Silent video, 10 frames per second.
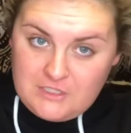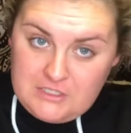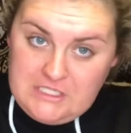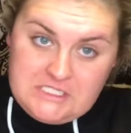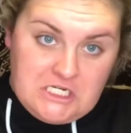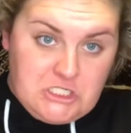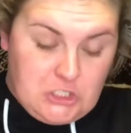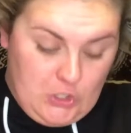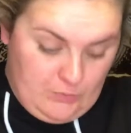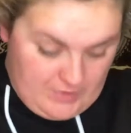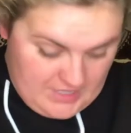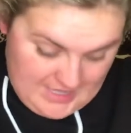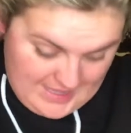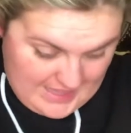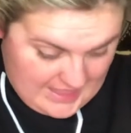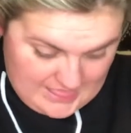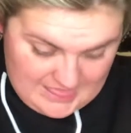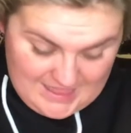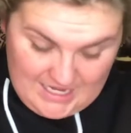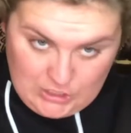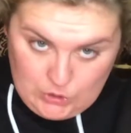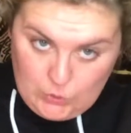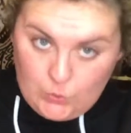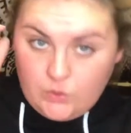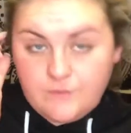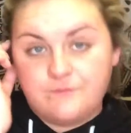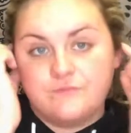At least I sure hope they do.